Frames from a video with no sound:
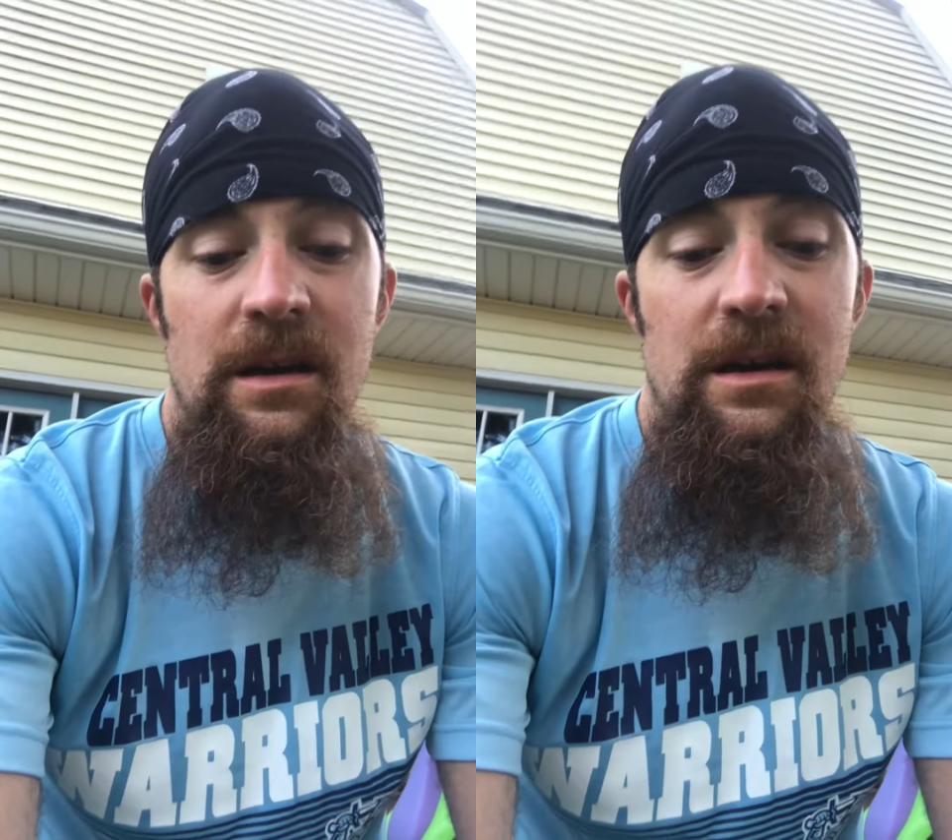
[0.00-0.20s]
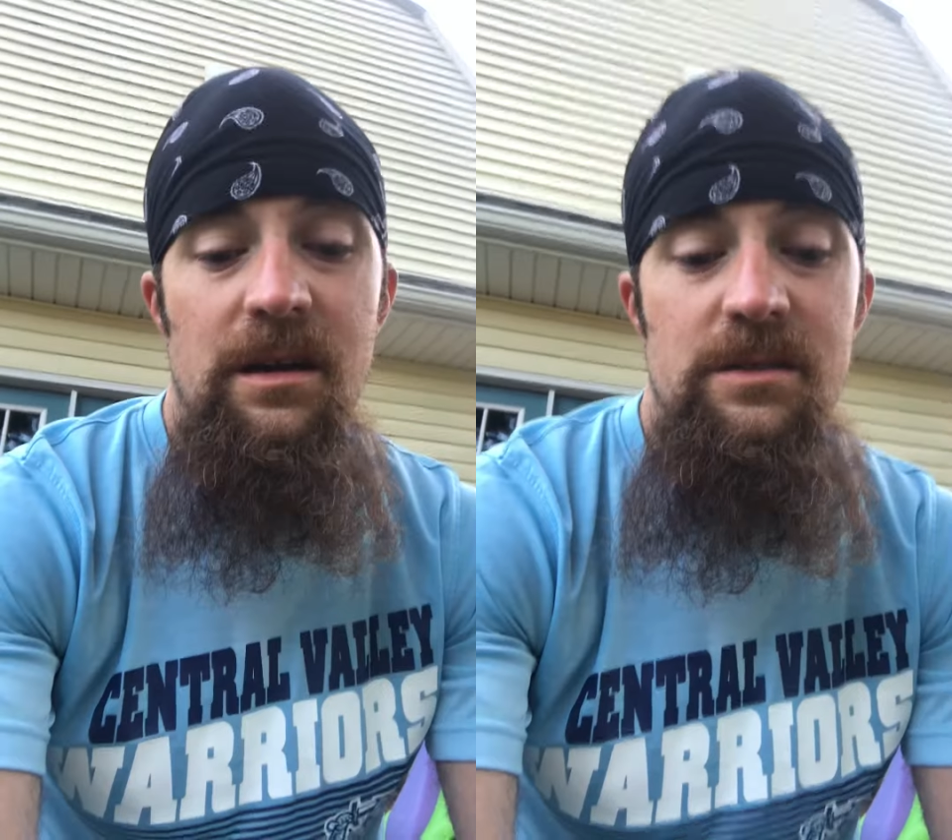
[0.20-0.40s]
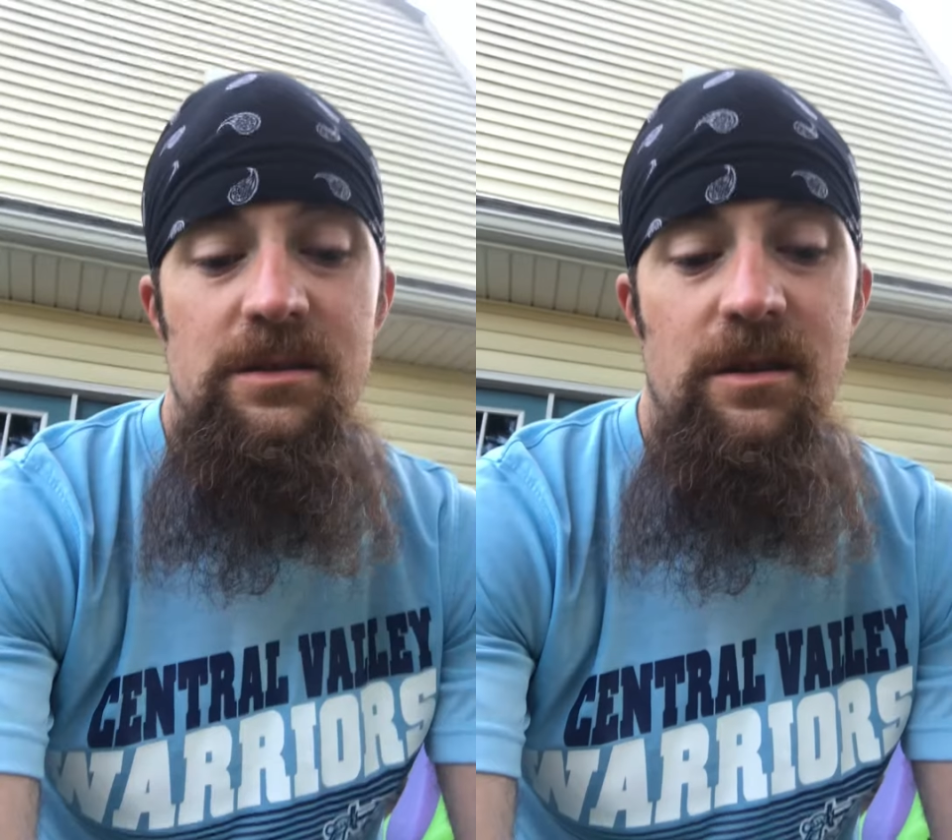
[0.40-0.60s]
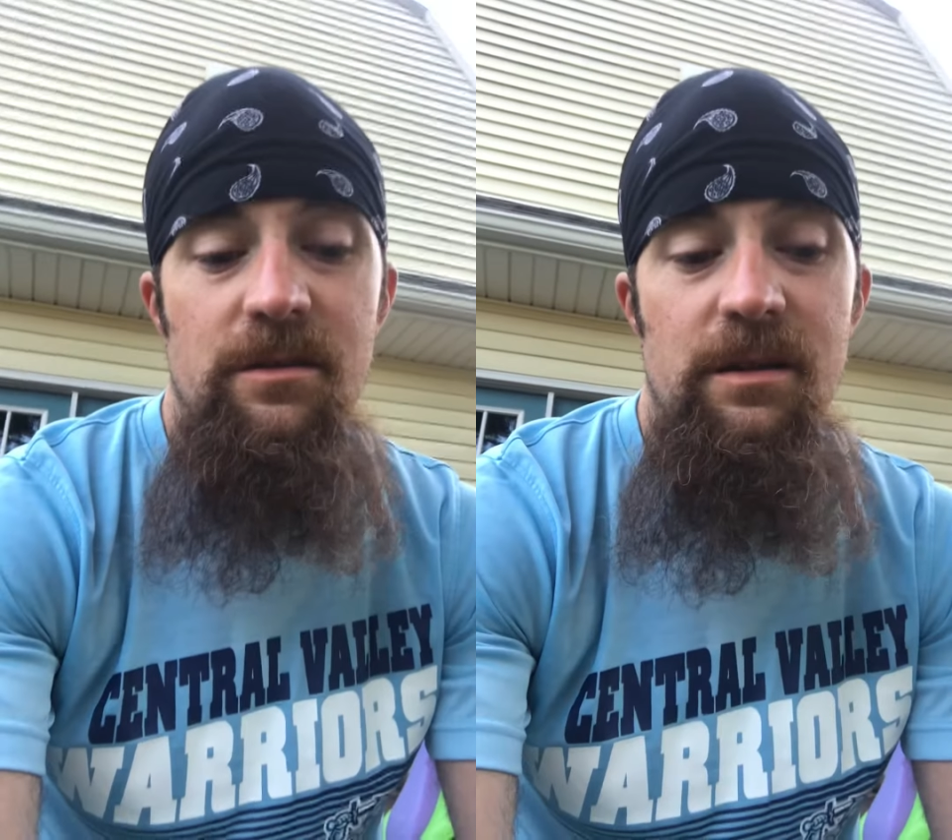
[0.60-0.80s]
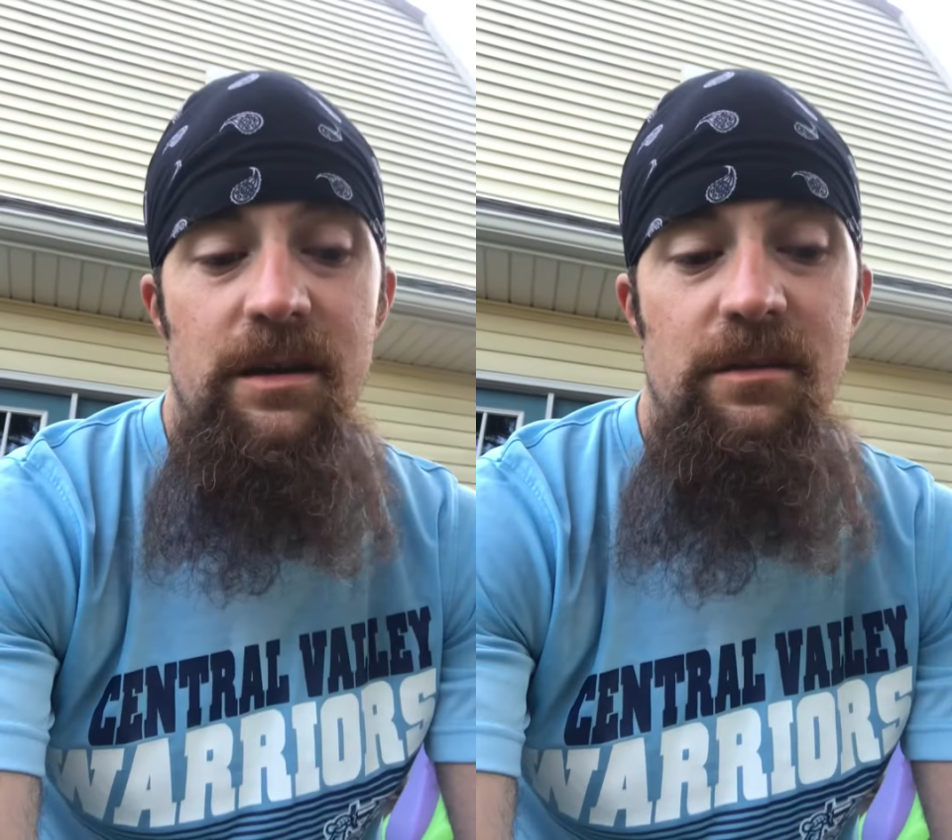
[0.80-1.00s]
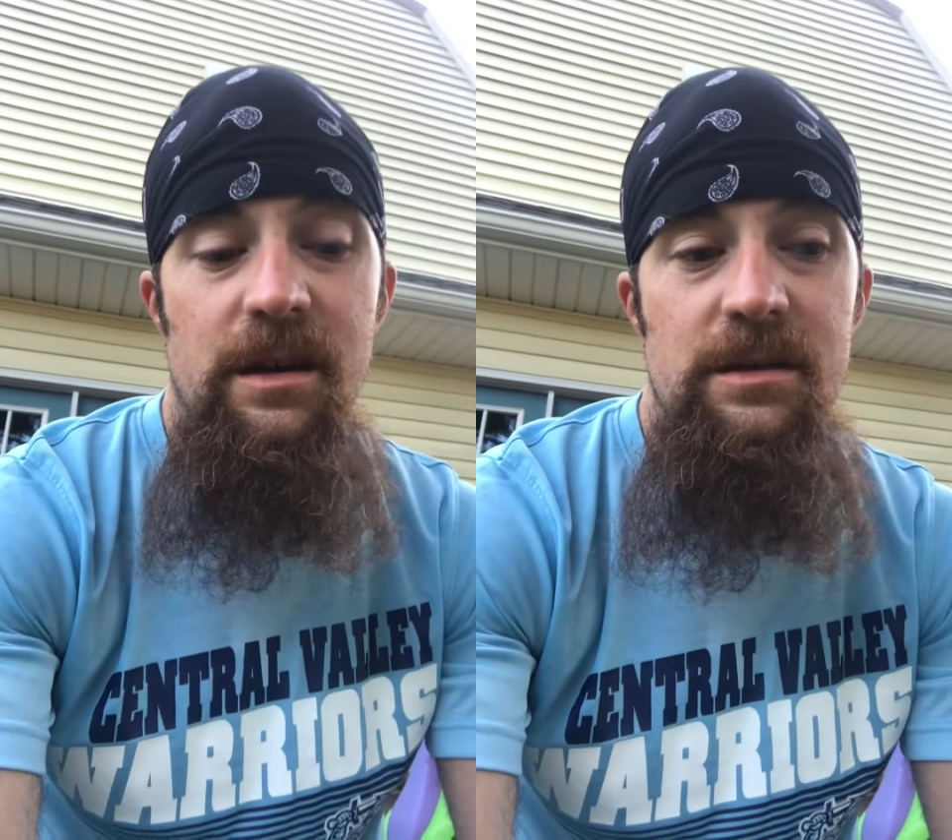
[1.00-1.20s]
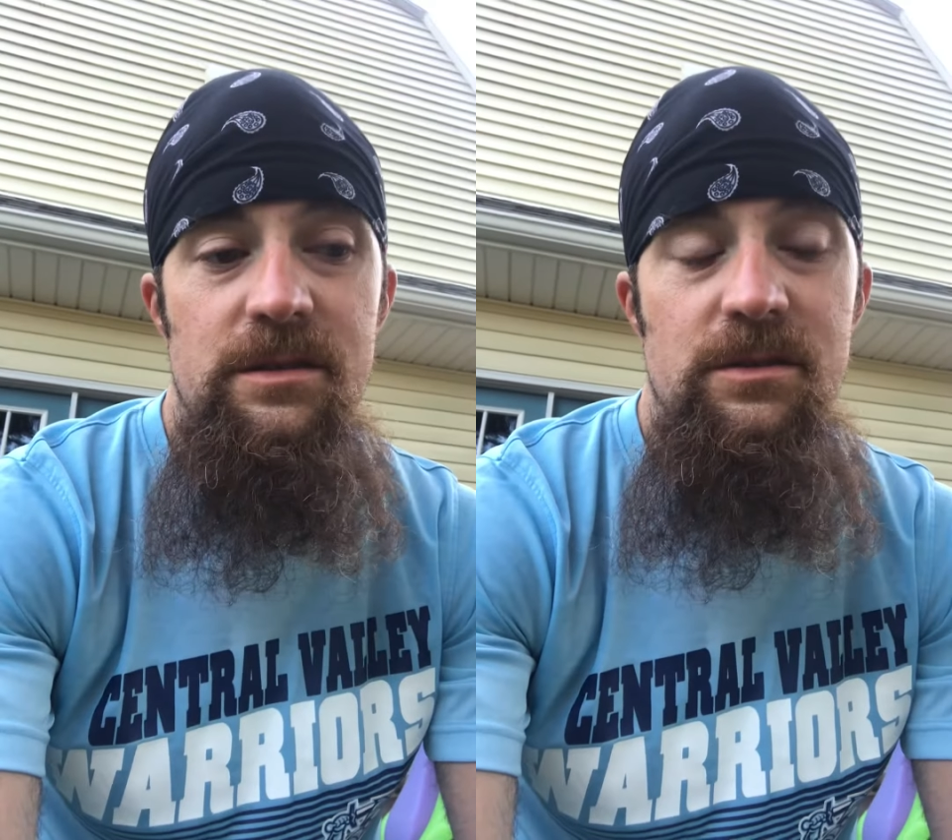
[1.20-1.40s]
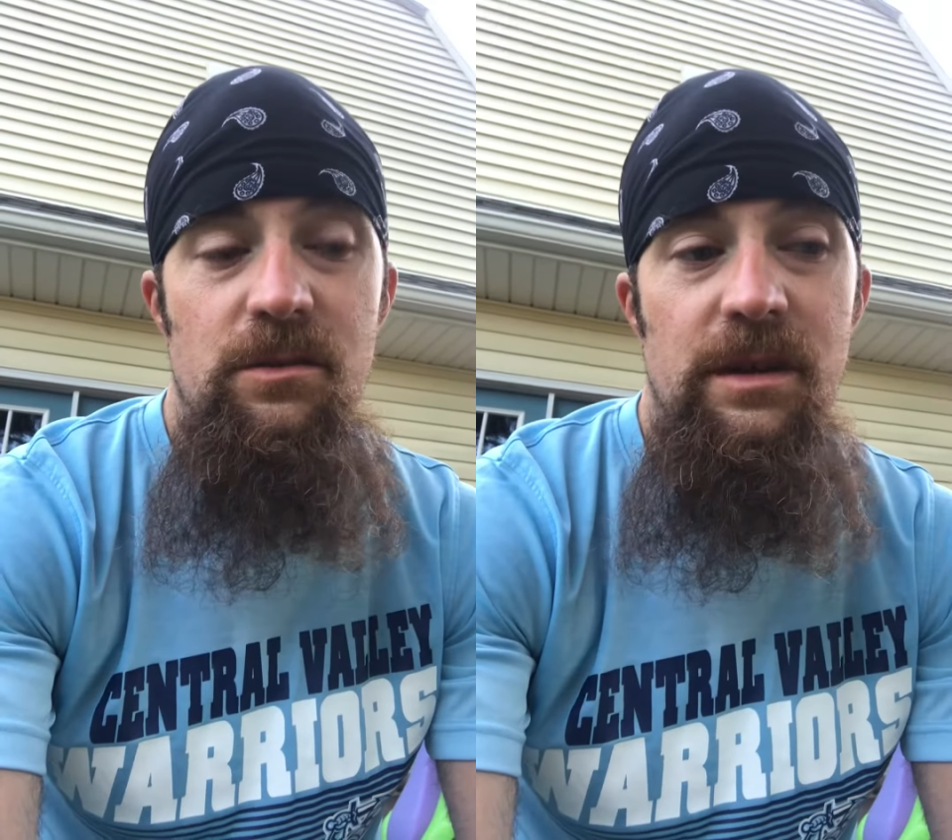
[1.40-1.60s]
a good start in the right
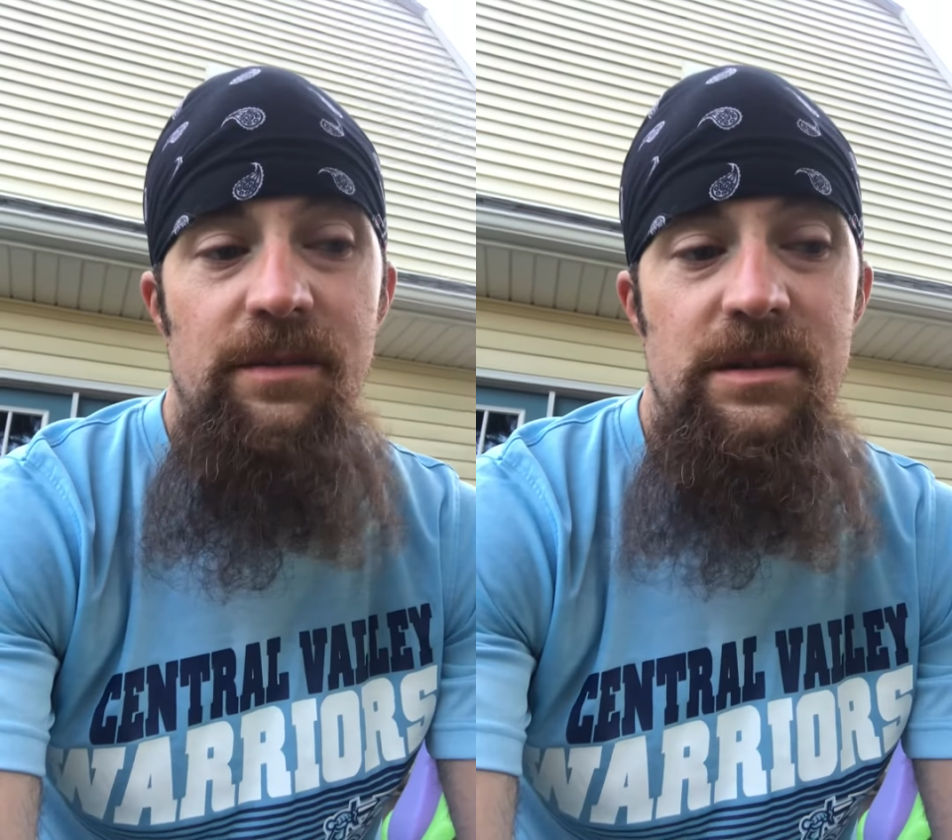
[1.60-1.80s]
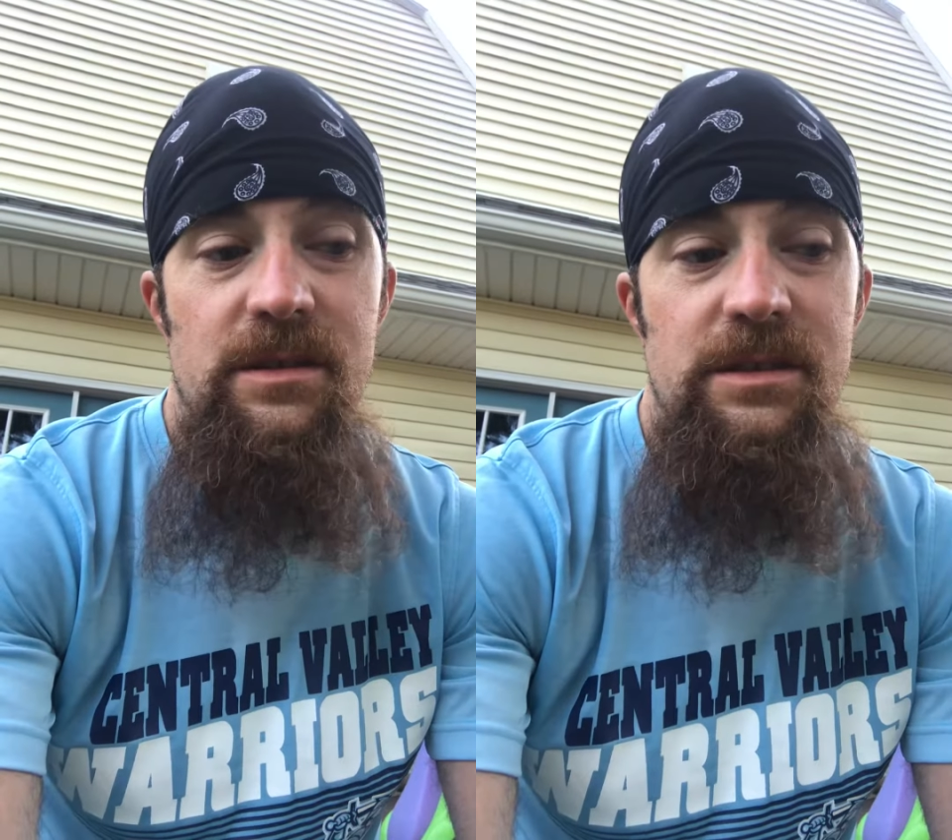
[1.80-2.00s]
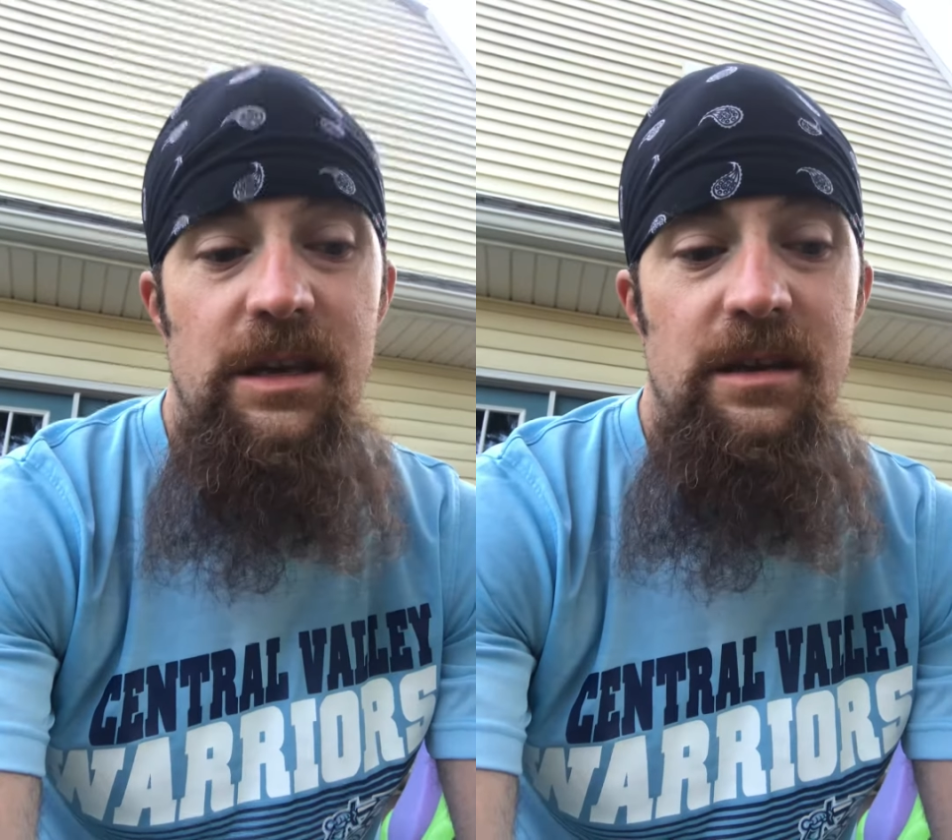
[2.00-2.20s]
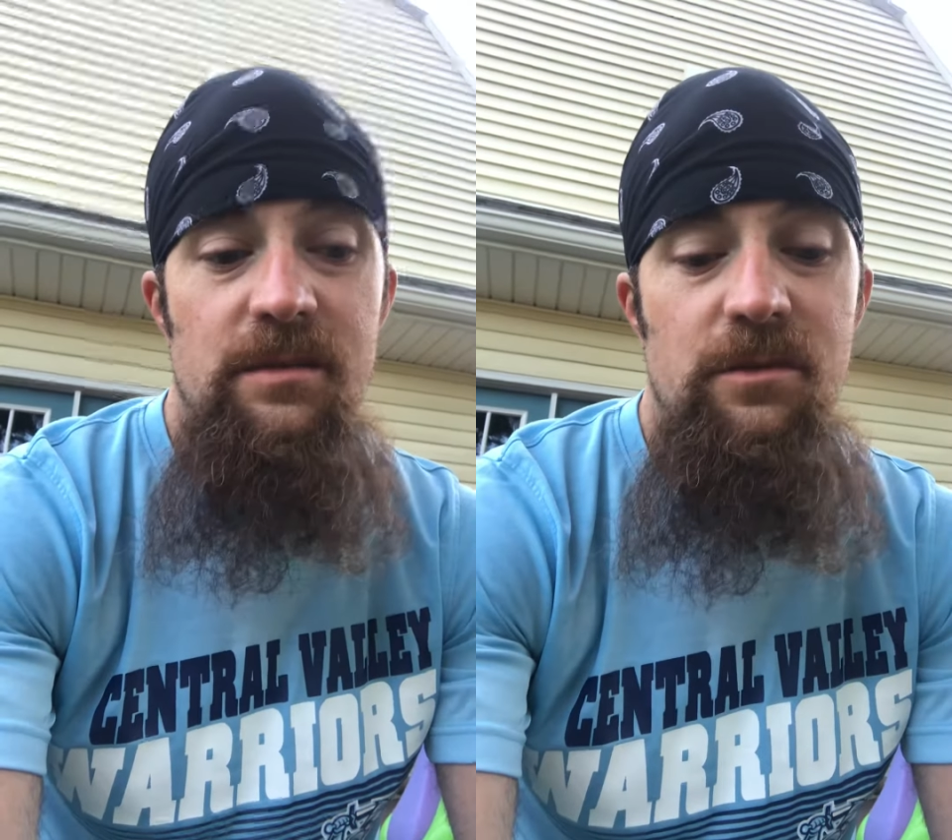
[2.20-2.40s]
direction. So we'll give this a chance.